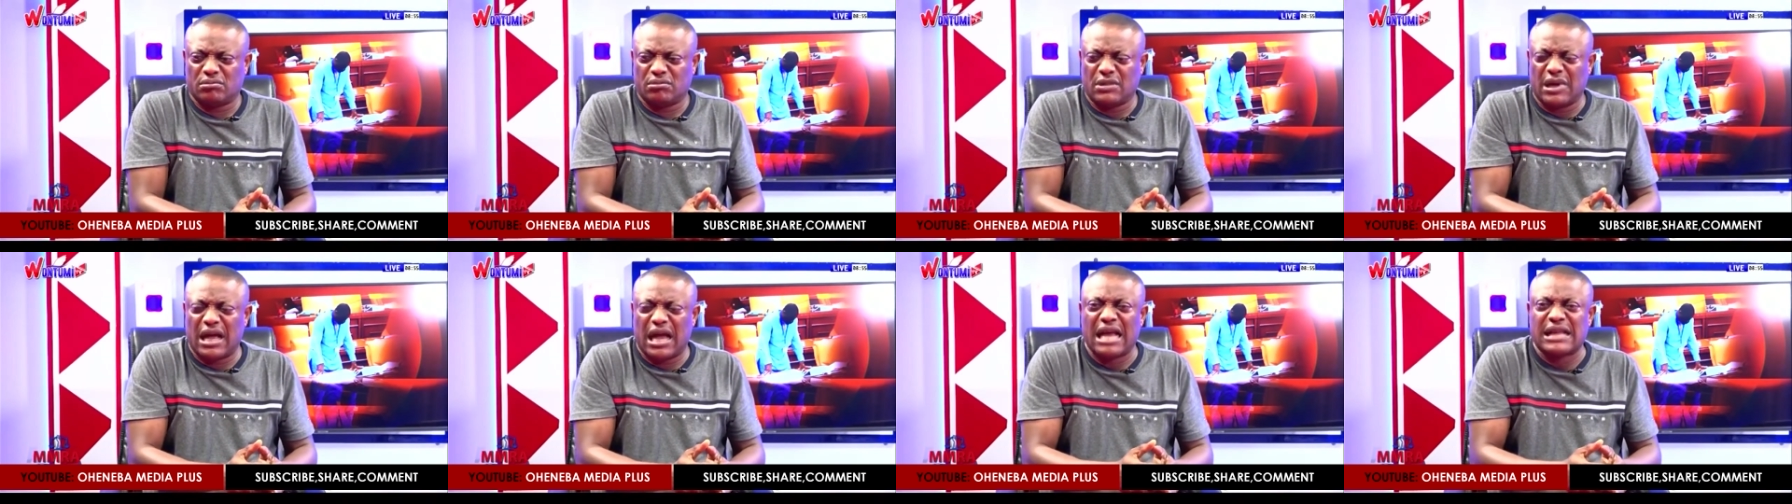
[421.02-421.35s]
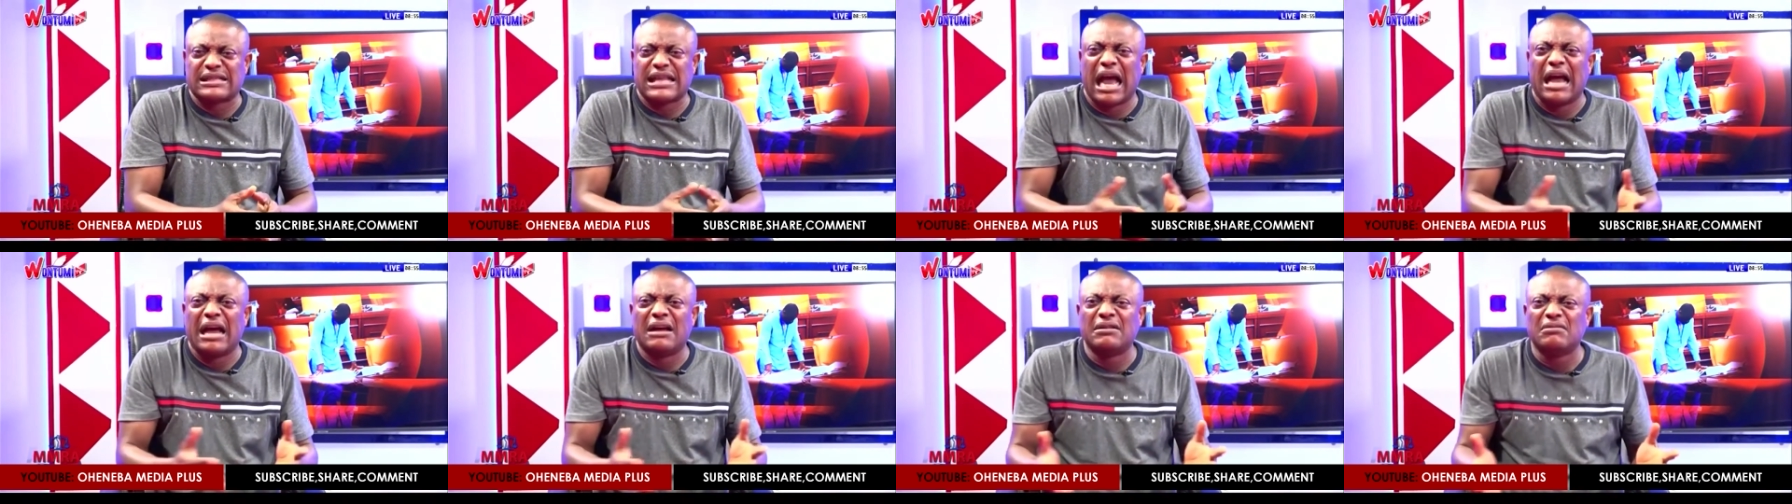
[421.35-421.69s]

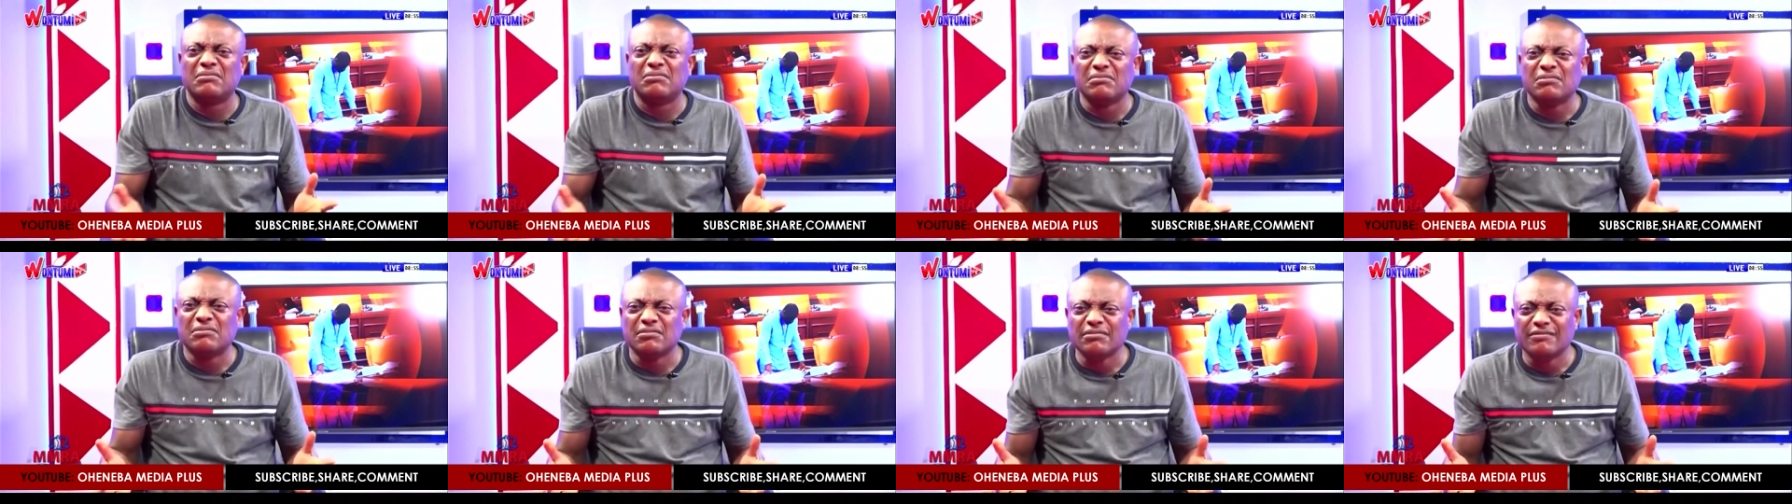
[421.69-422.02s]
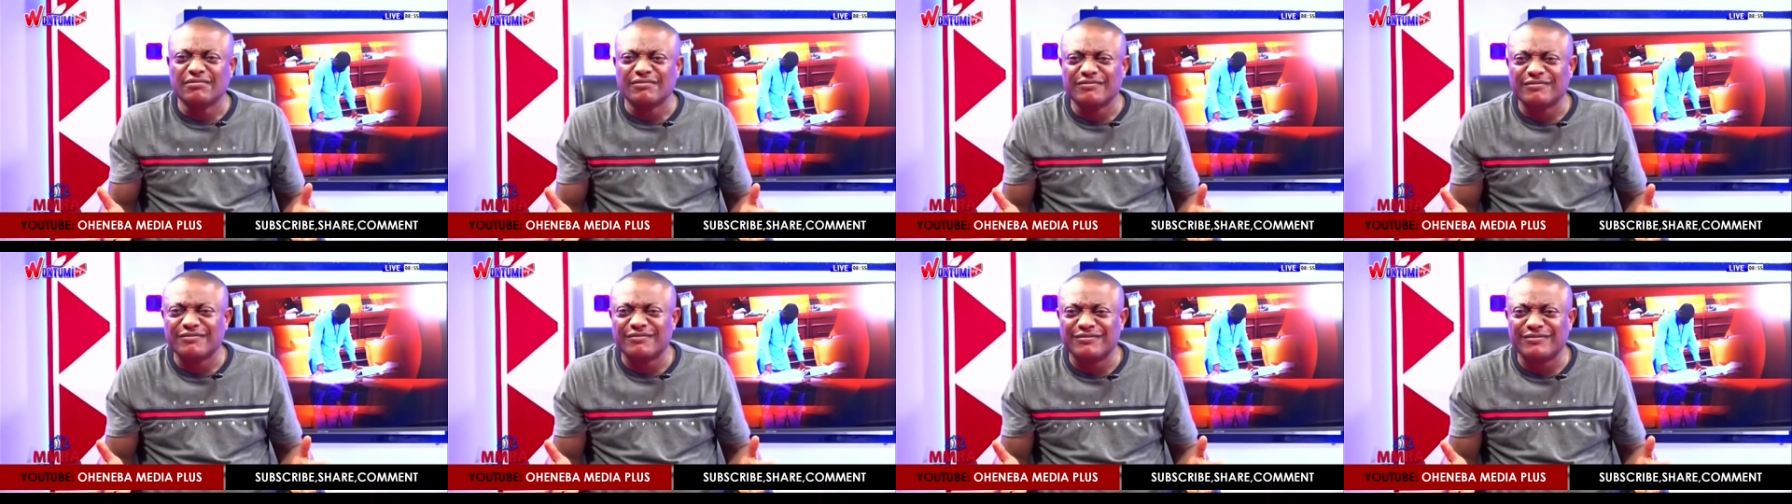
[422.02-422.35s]
Asa,
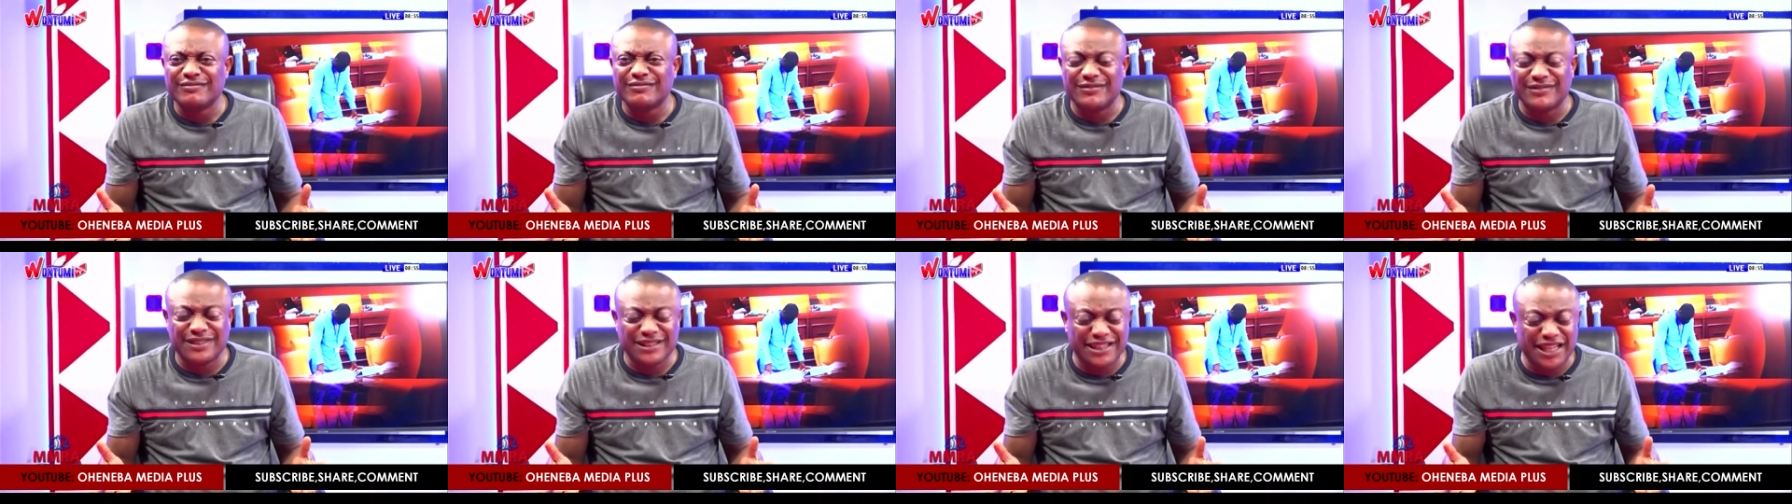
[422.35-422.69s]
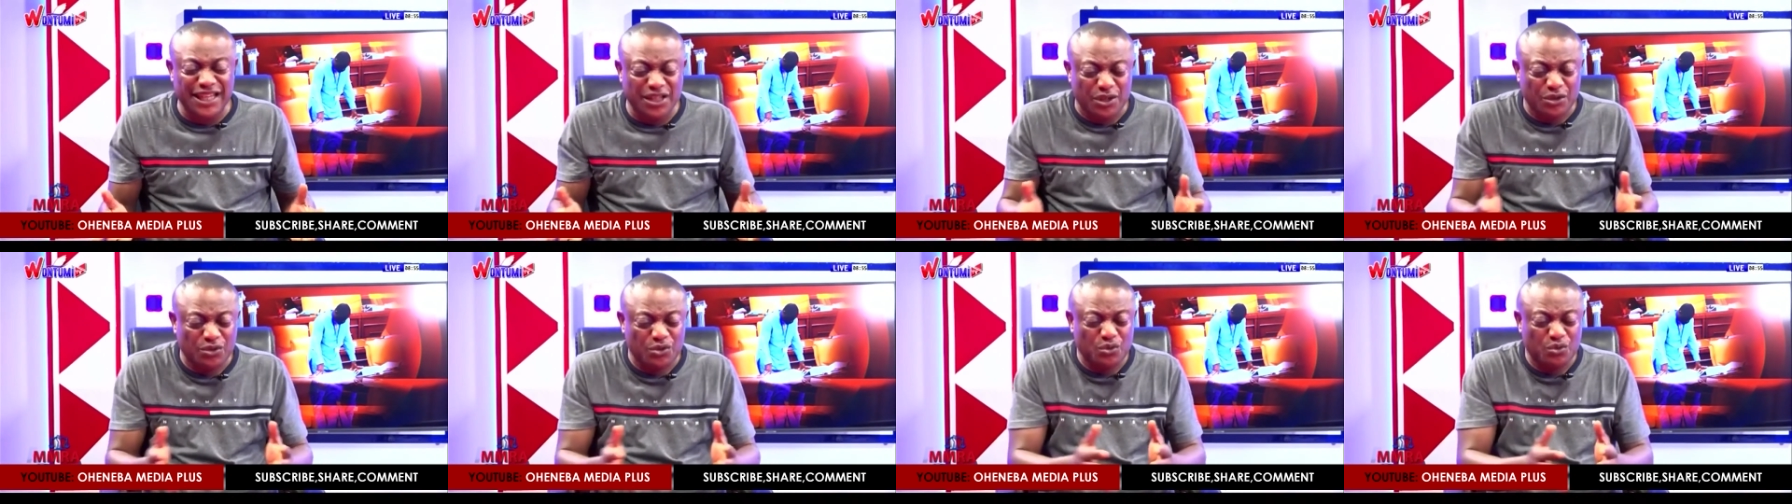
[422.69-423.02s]

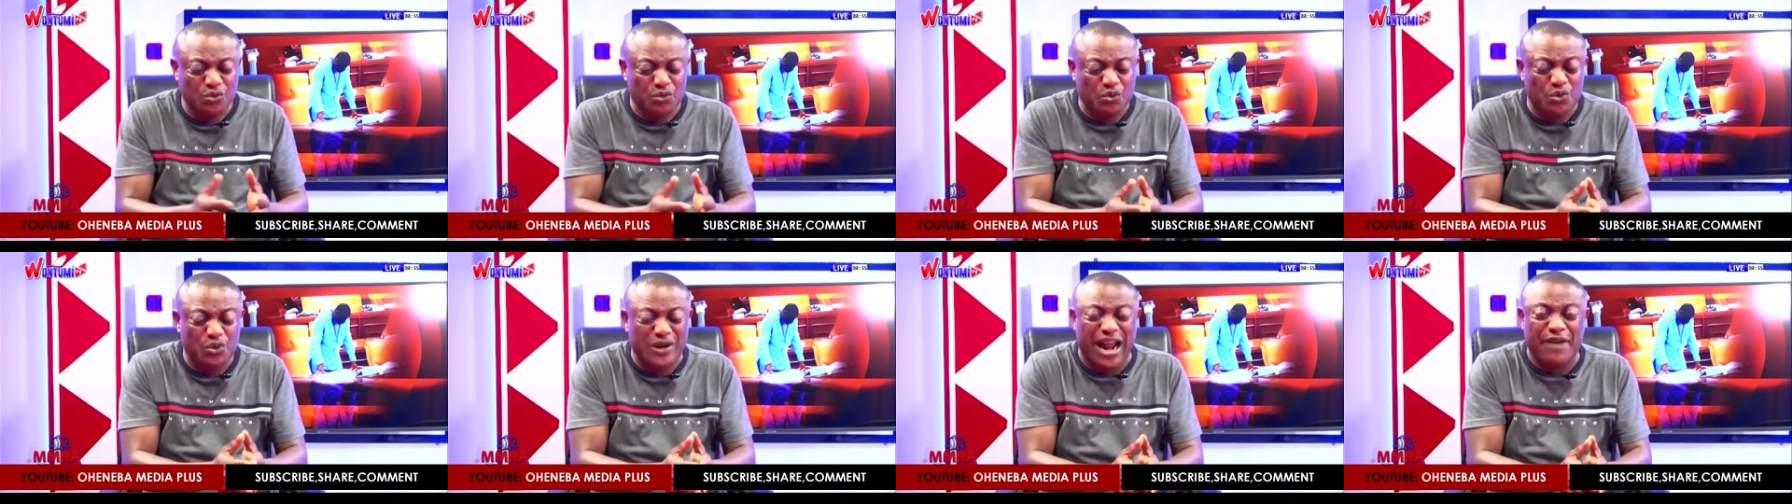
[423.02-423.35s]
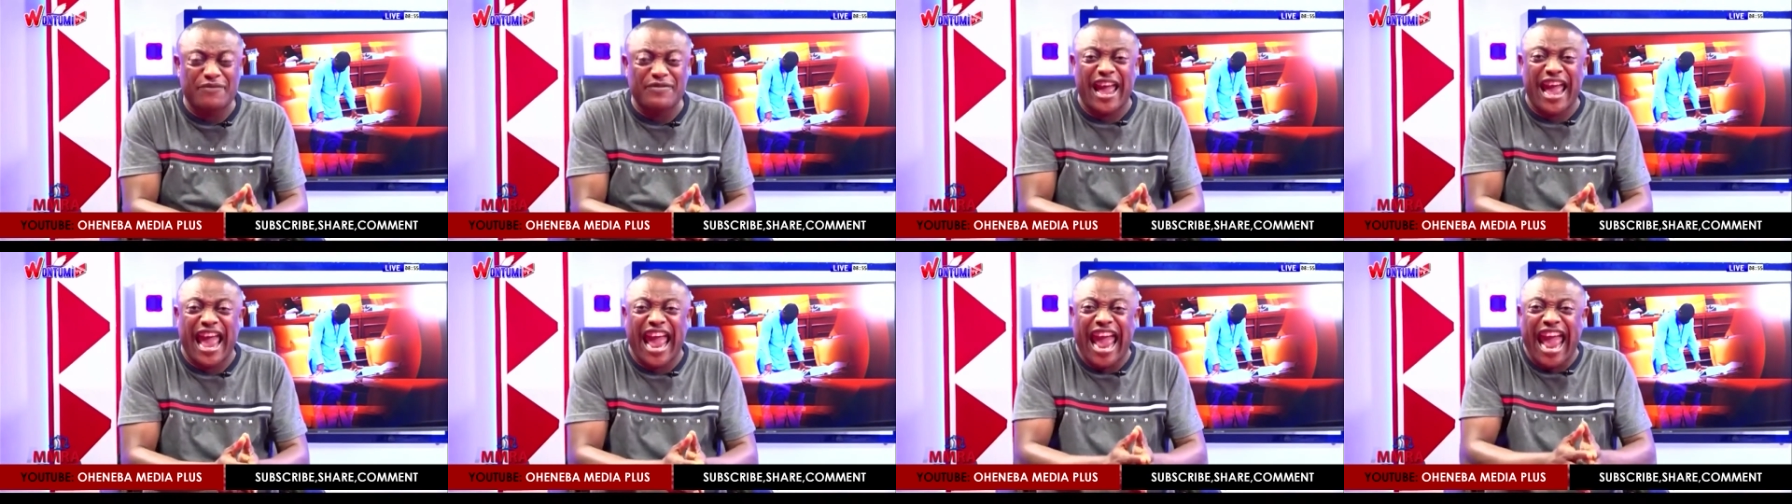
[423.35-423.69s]
this would
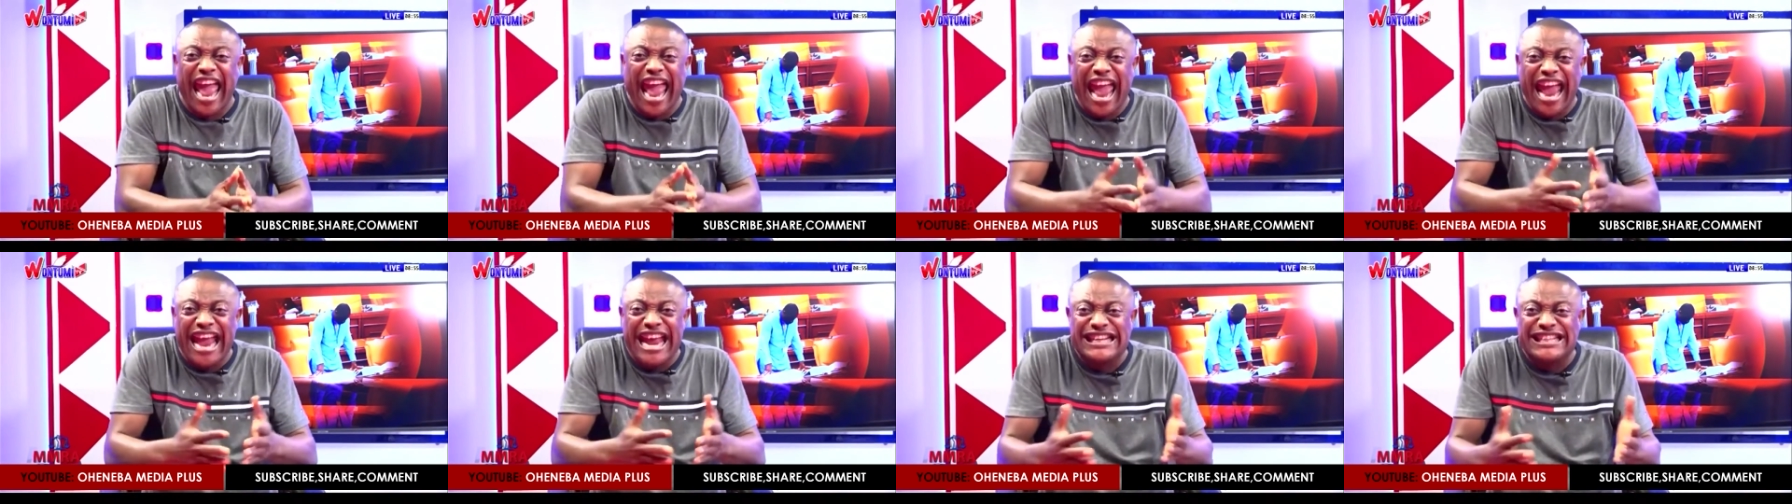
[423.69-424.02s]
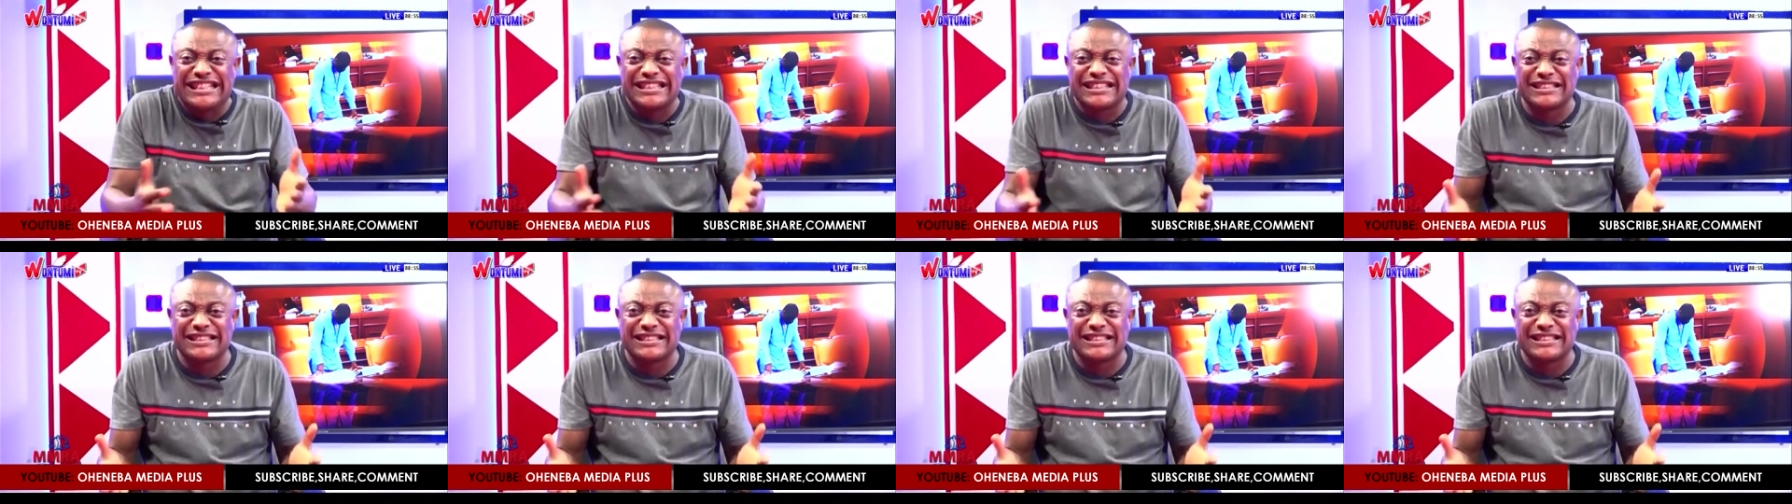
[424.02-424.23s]
have ended